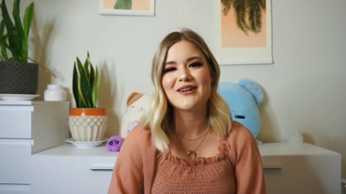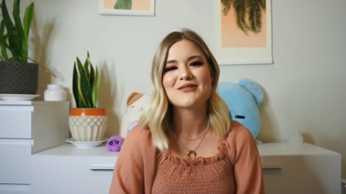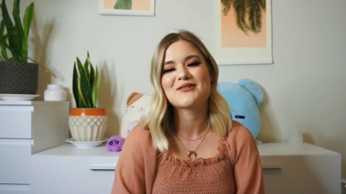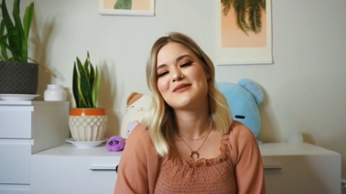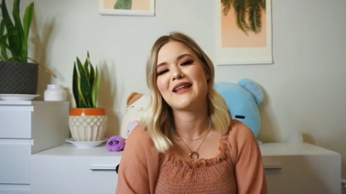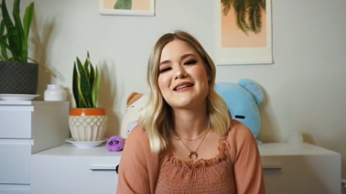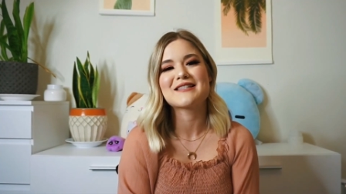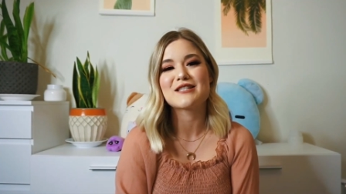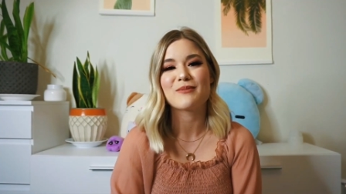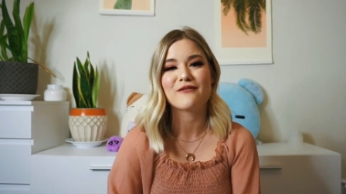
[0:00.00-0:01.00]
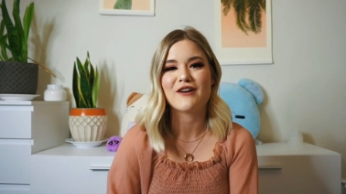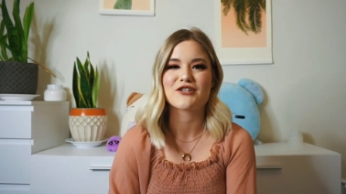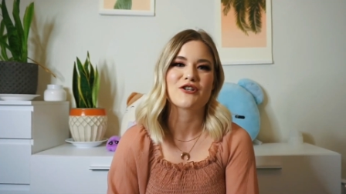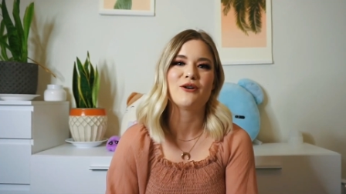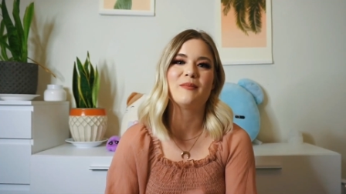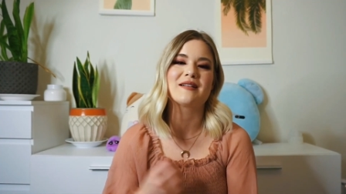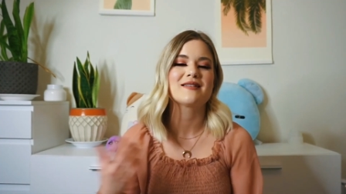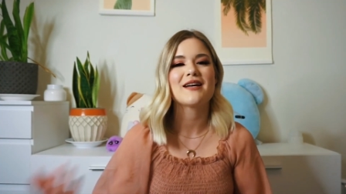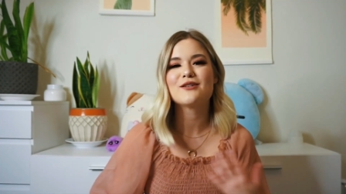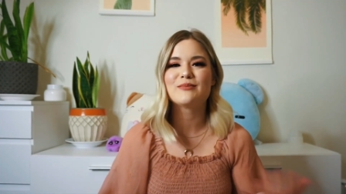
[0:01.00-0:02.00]
go to a licensed professional. But
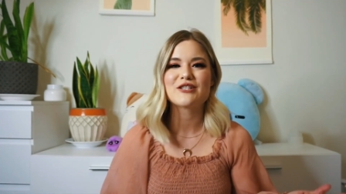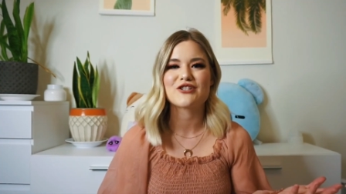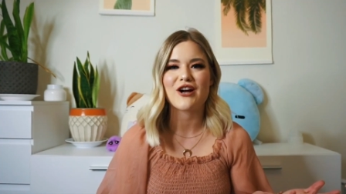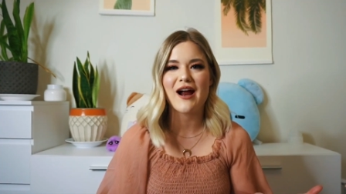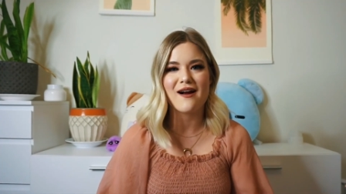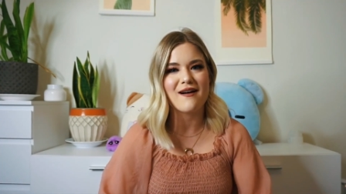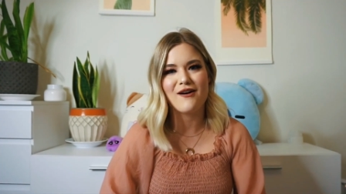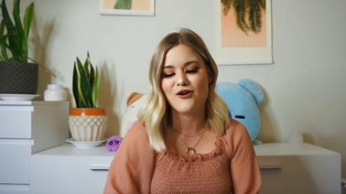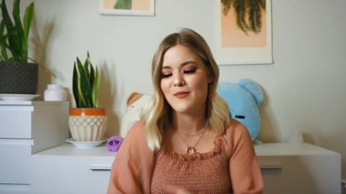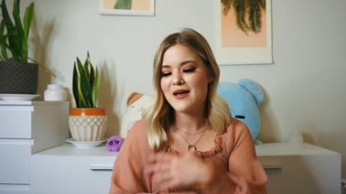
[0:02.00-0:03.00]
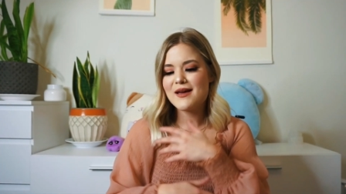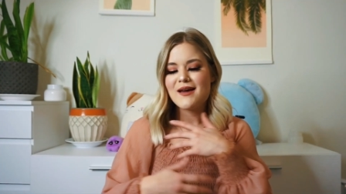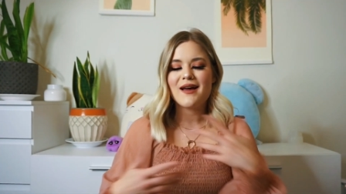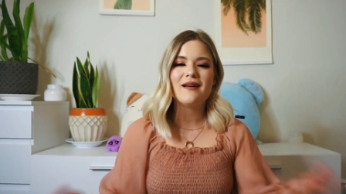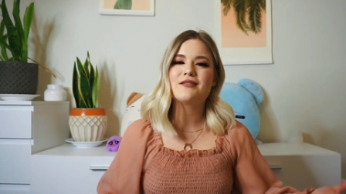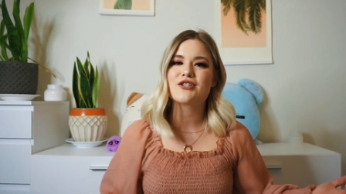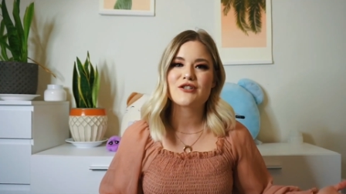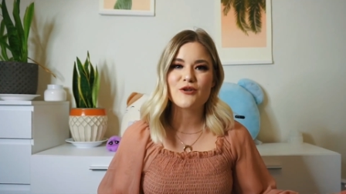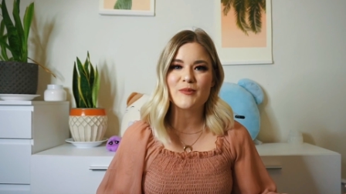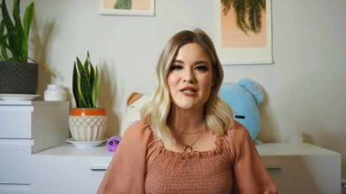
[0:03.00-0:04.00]
say you bleached your hair at home it's
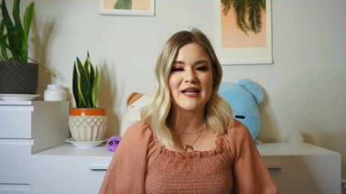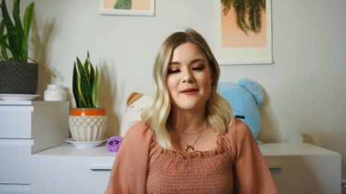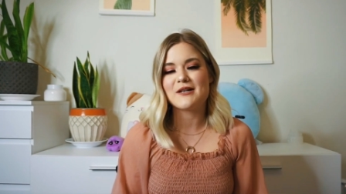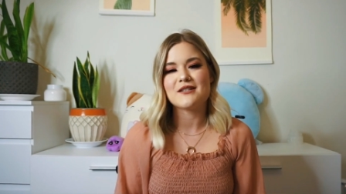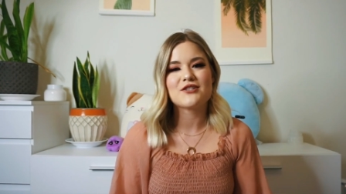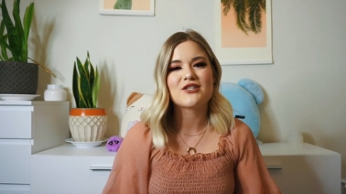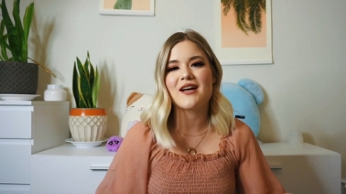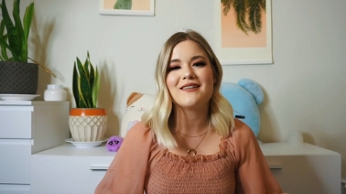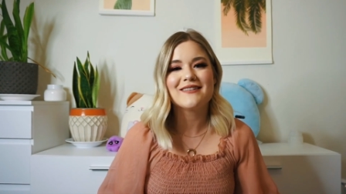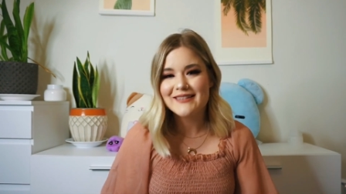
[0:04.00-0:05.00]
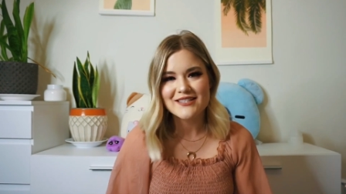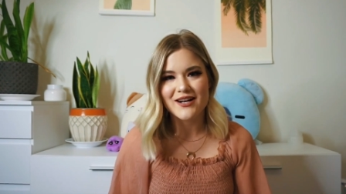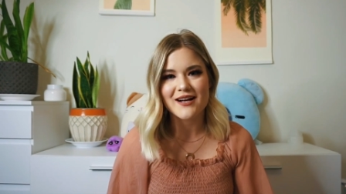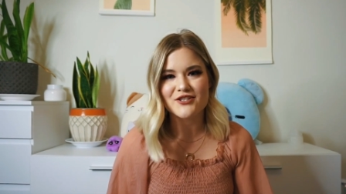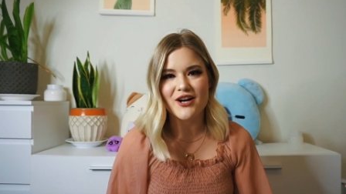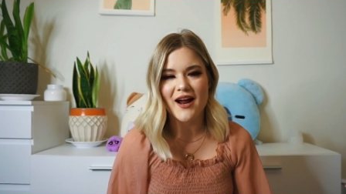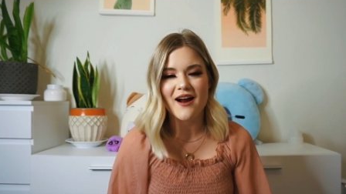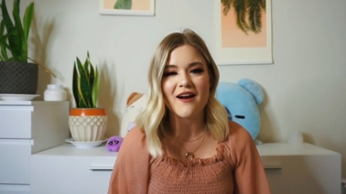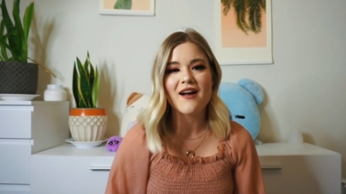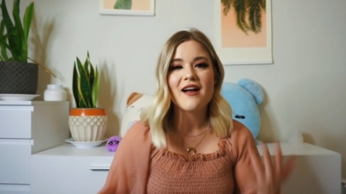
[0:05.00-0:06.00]
just super damaged. You need to cut your
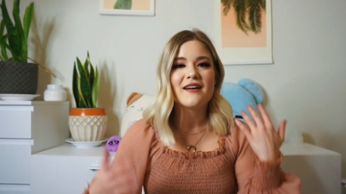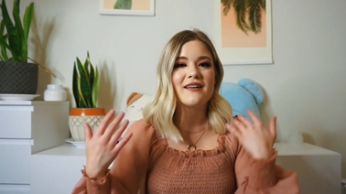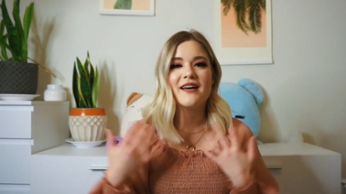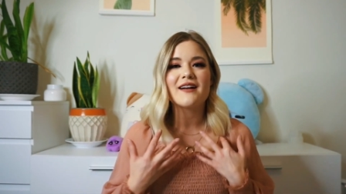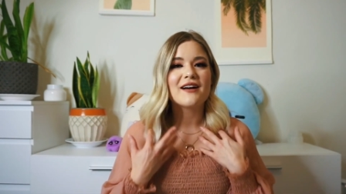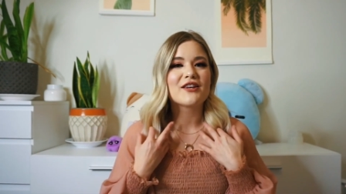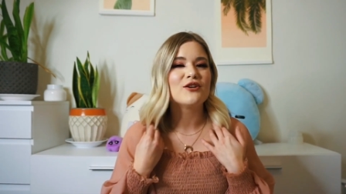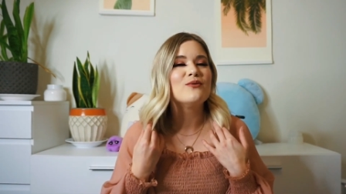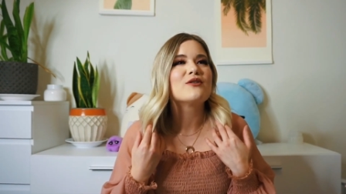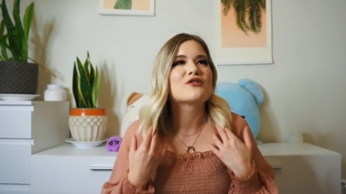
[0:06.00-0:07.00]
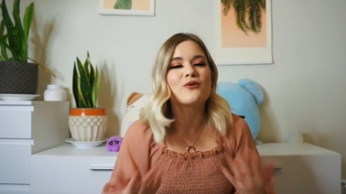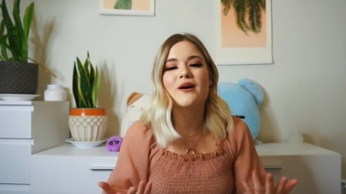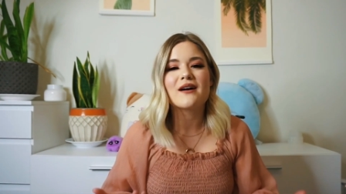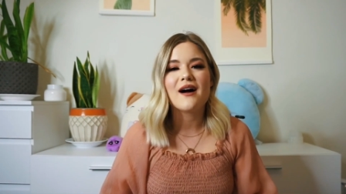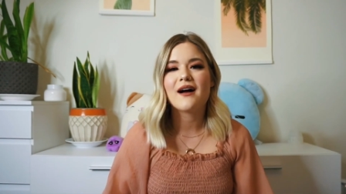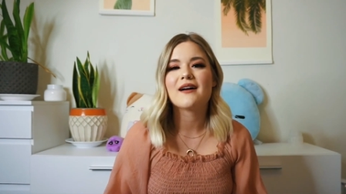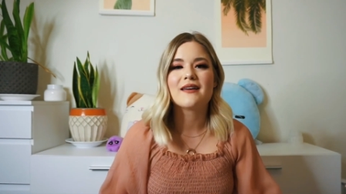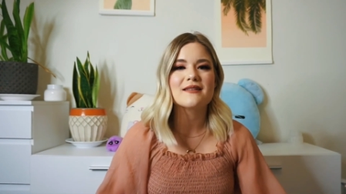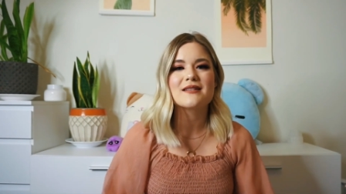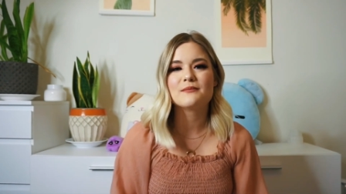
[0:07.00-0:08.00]
hair. Get a cute shortcut,
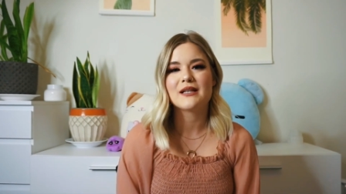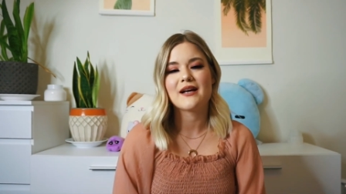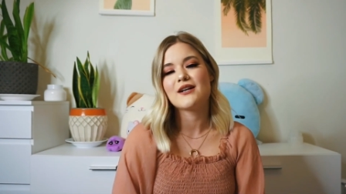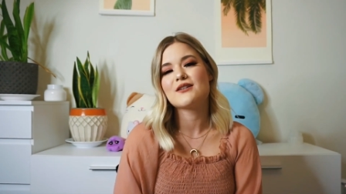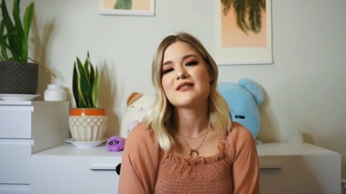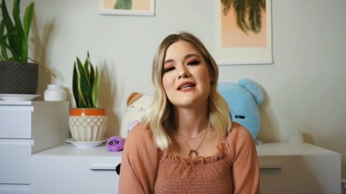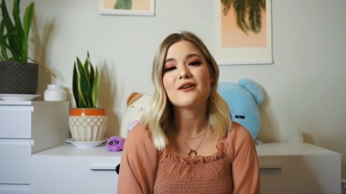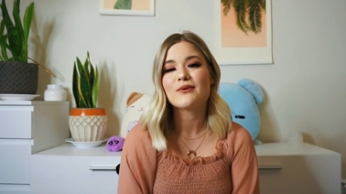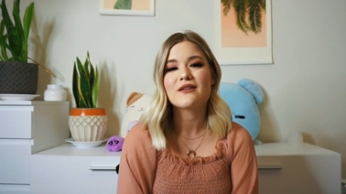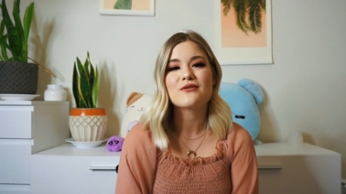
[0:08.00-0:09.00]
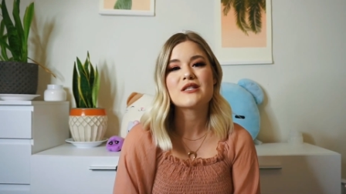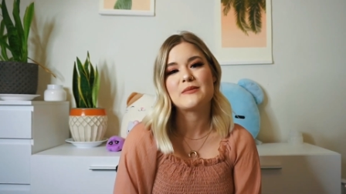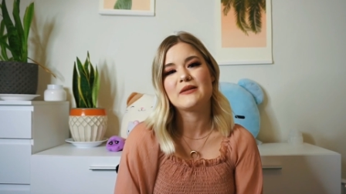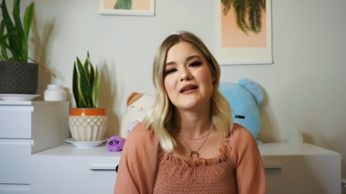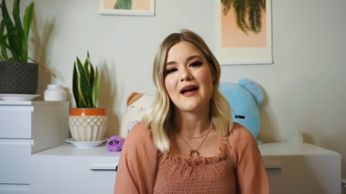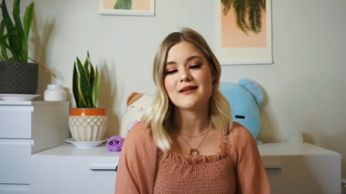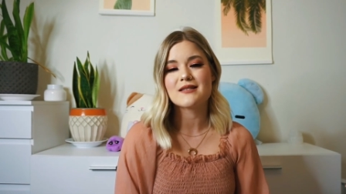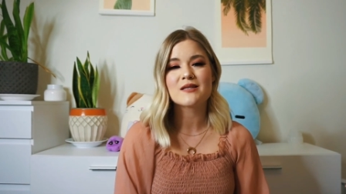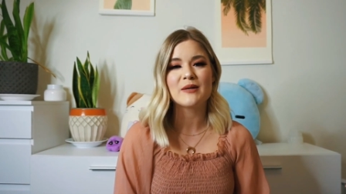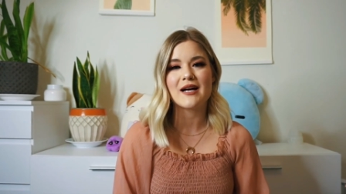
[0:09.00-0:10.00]
get some layers, get rid of those split
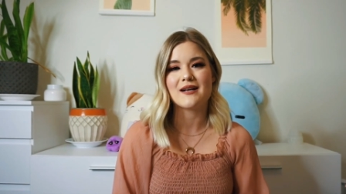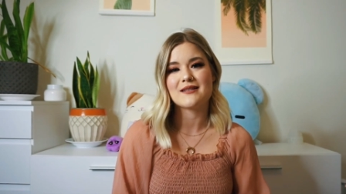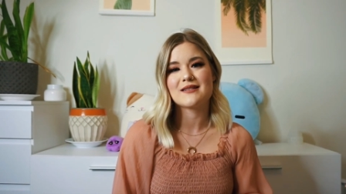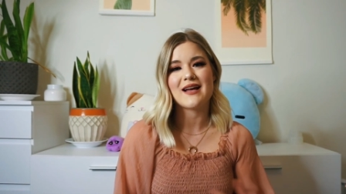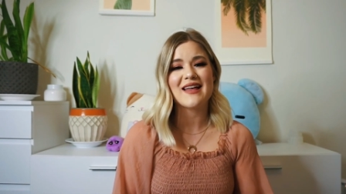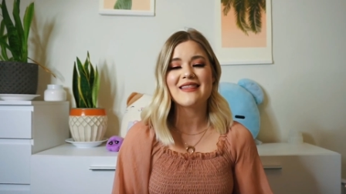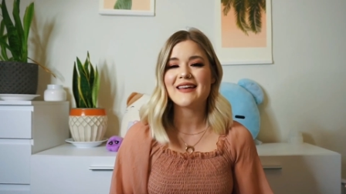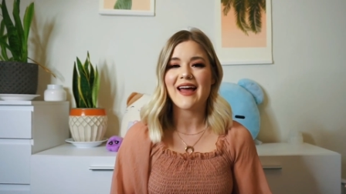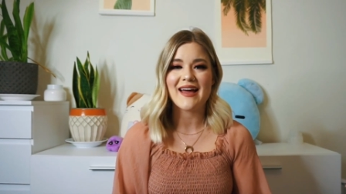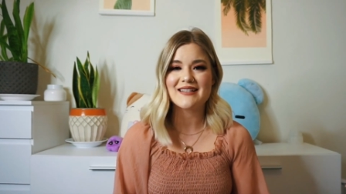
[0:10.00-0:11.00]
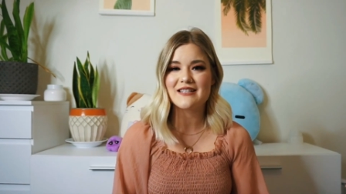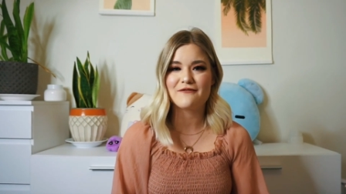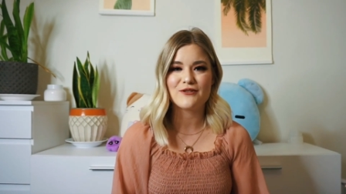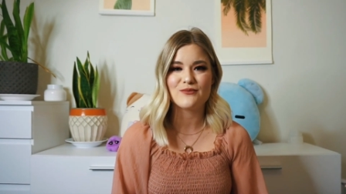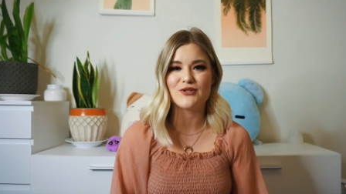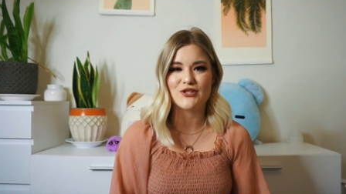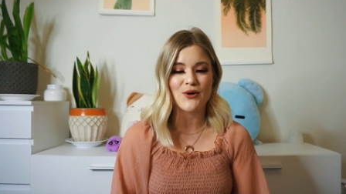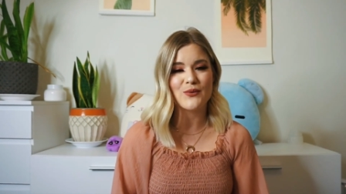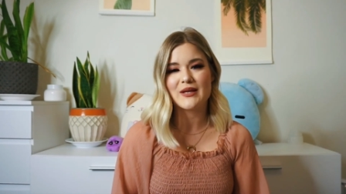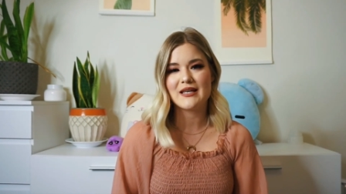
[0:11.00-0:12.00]
ends because in the end, if you
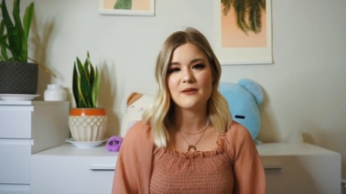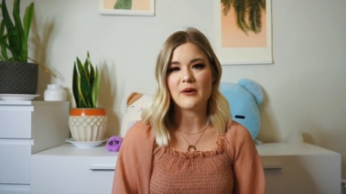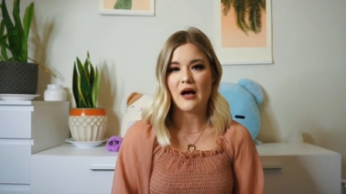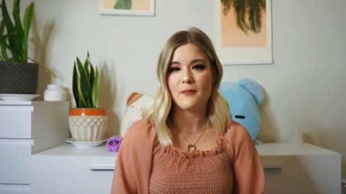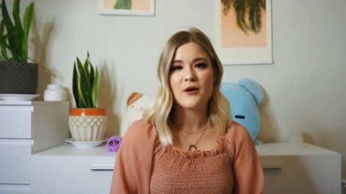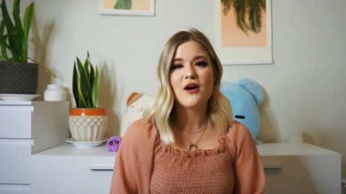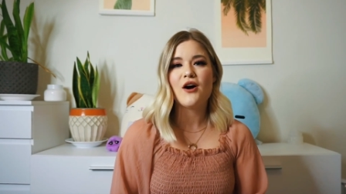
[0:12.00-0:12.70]
don't keep up